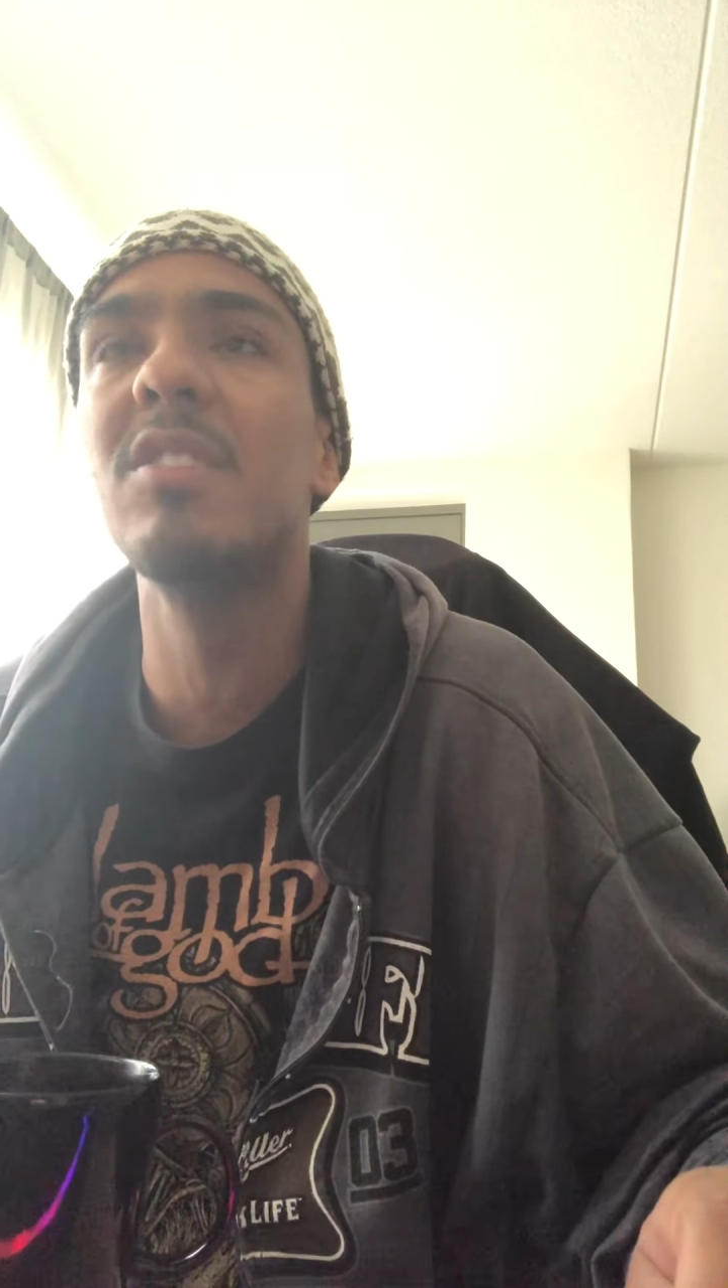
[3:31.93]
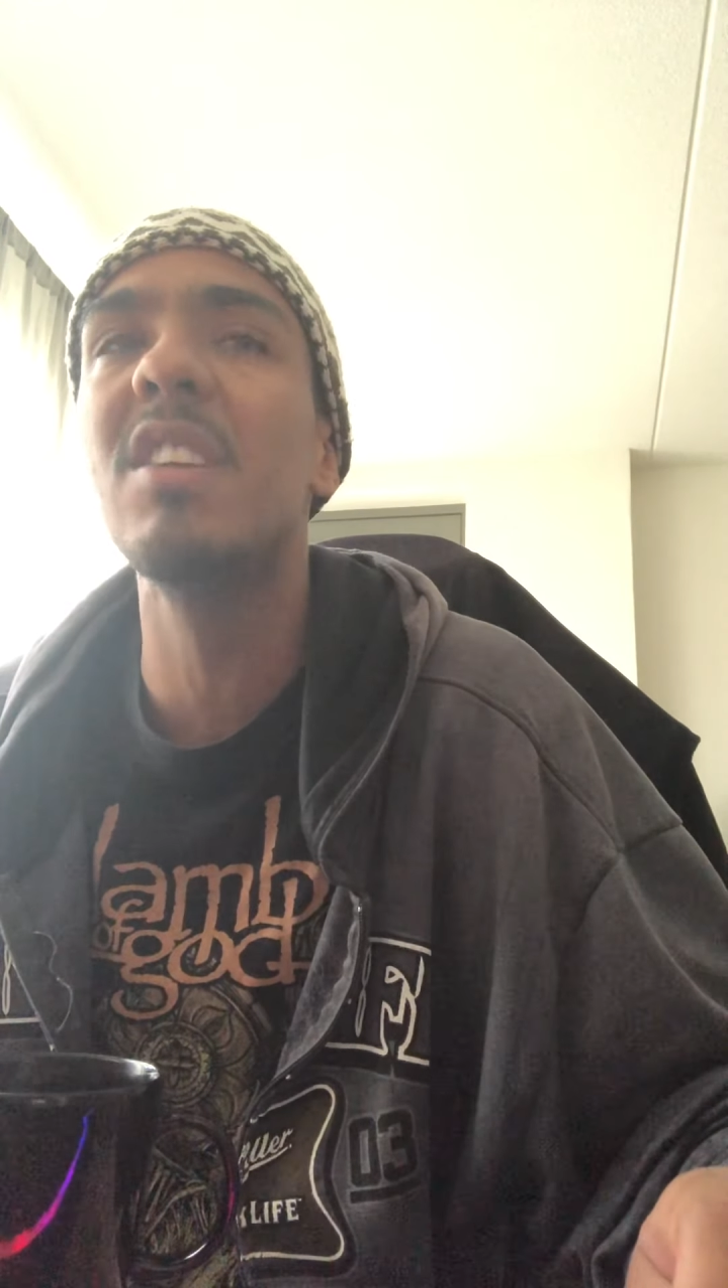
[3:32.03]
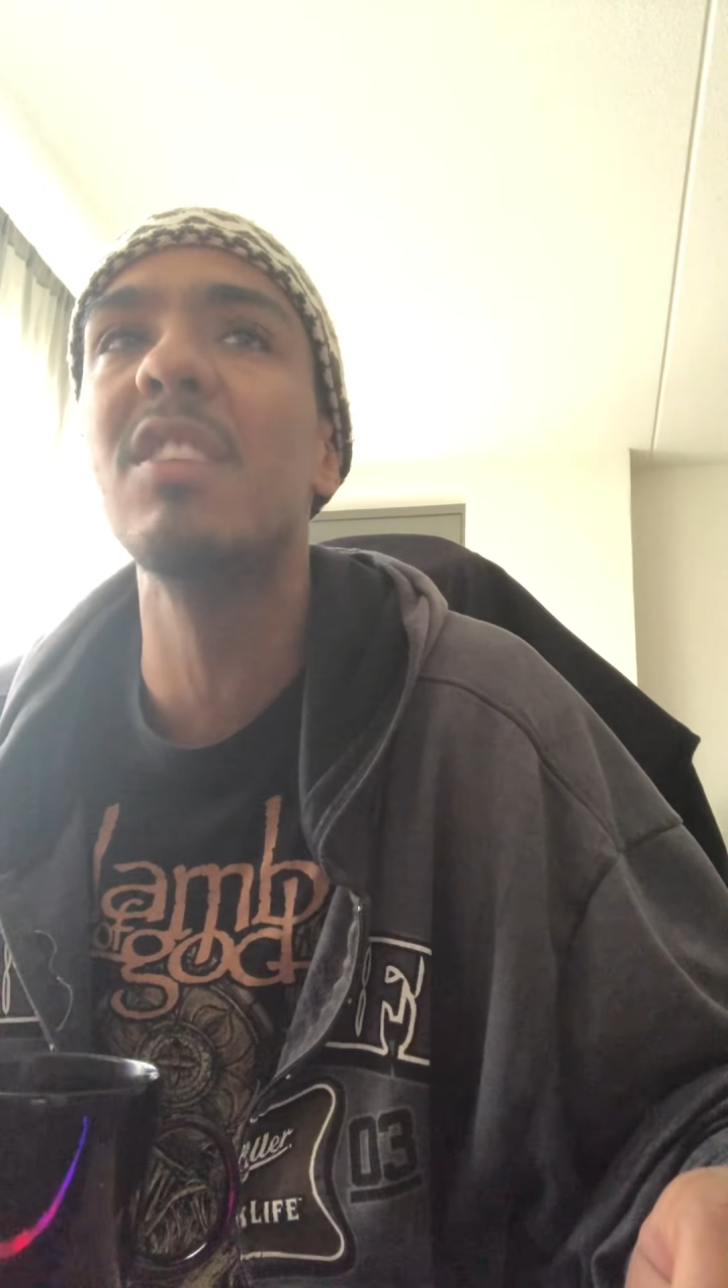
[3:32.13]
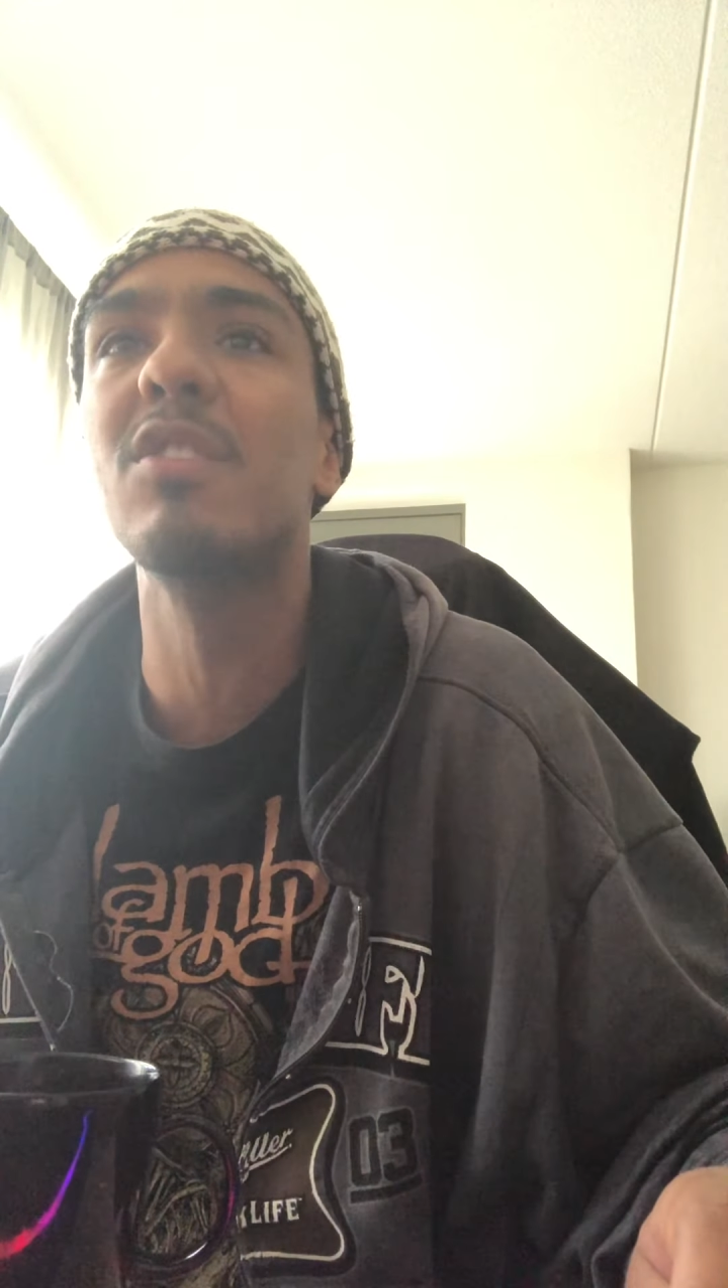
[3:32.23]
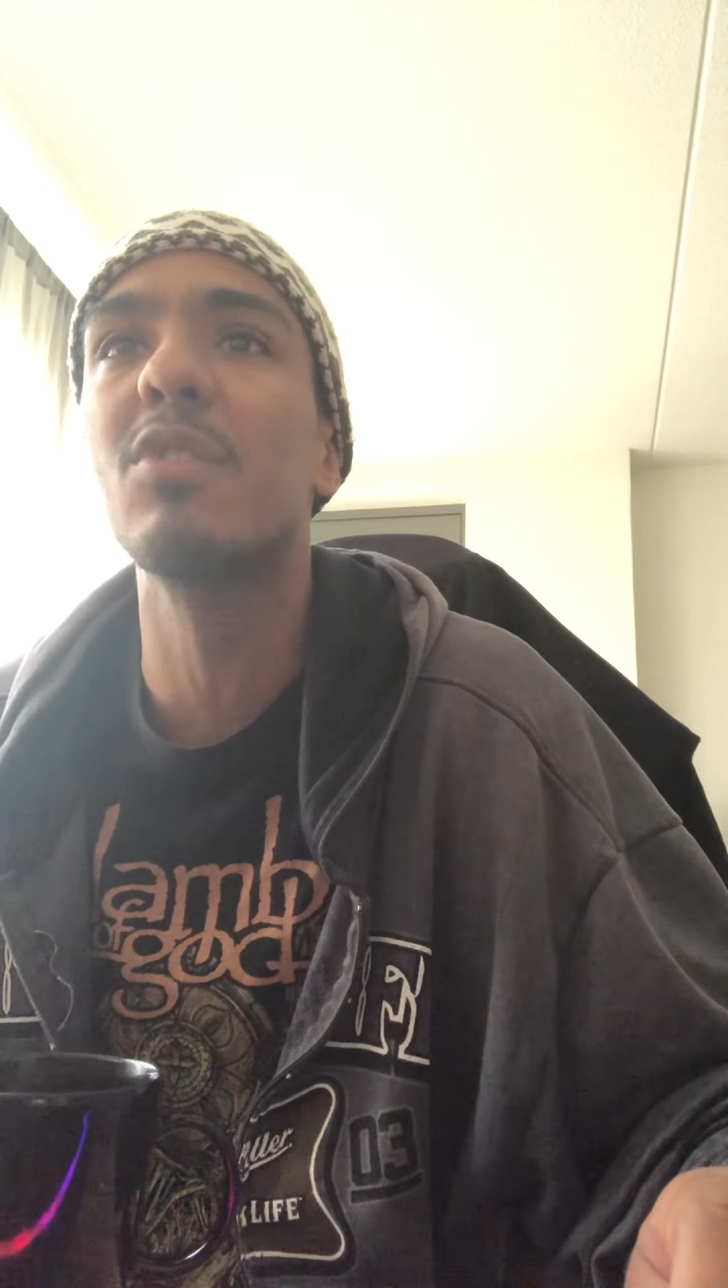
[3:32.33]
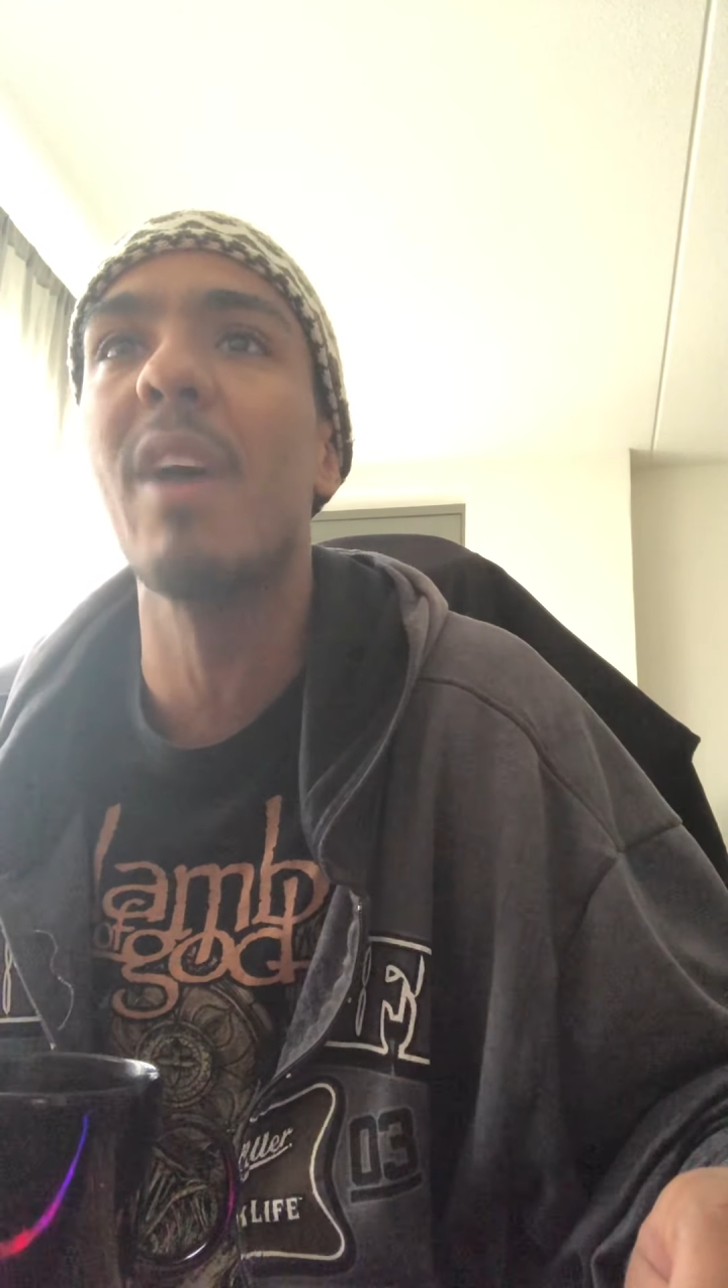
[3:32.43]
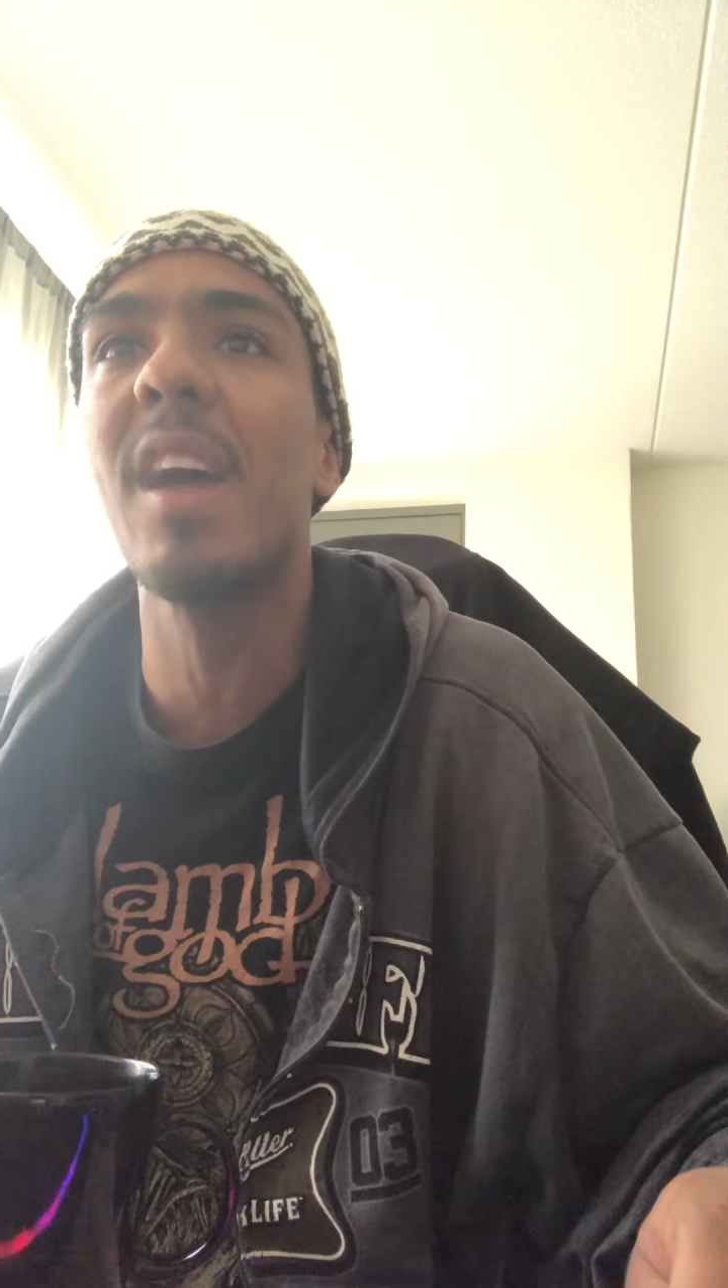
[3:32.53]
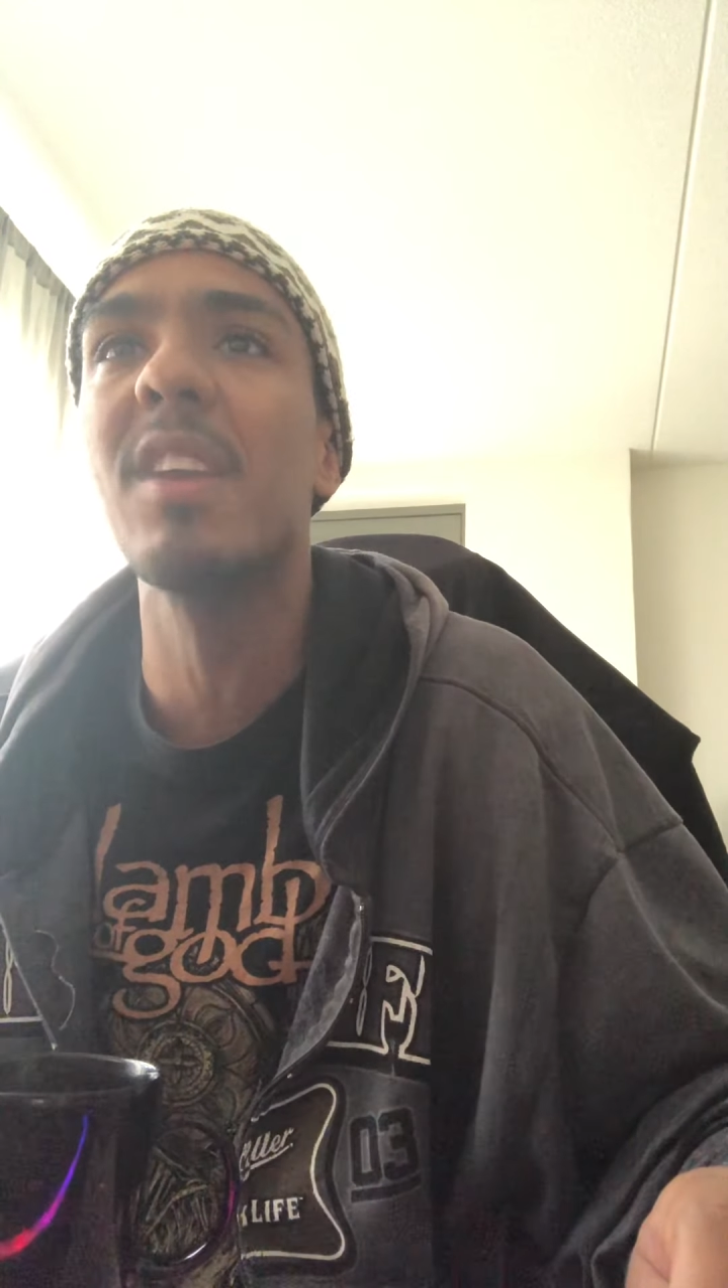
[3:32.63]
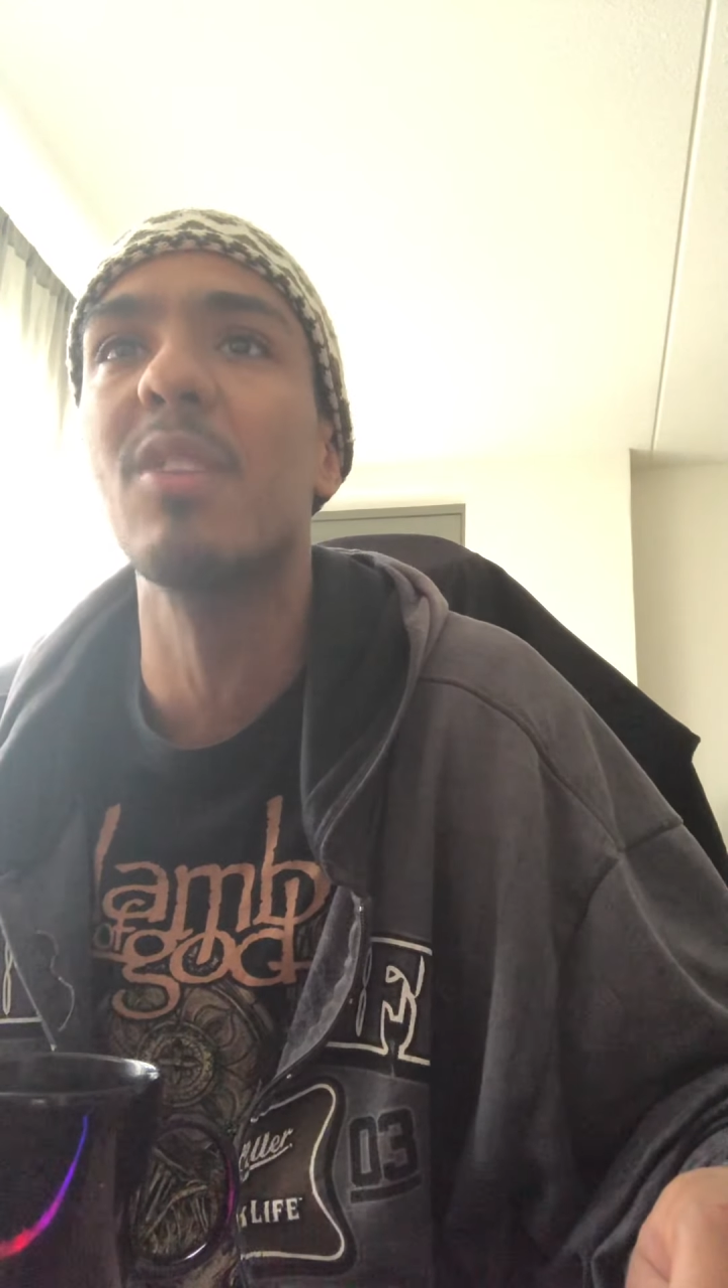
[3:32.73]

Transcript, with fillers: Jesus or any